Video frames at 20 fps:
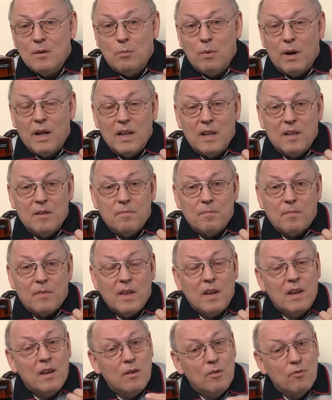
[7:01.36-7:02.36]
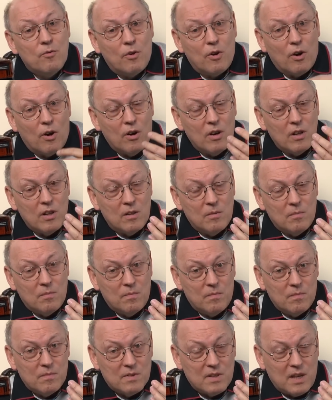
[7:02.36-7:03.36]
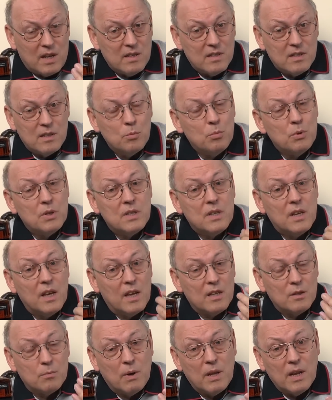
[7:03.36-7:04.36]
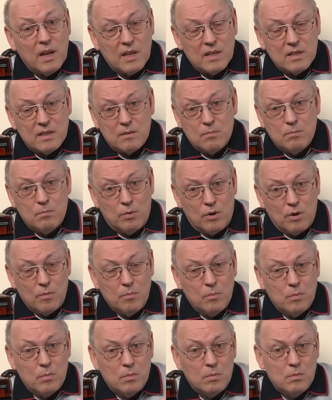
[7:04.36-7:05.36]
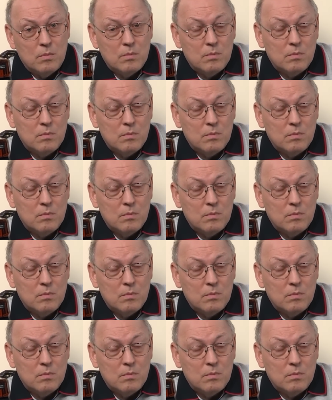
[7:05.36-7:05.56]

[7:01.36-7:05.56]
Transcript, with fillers: well, for all Tennessee whiskey as well as bourbon,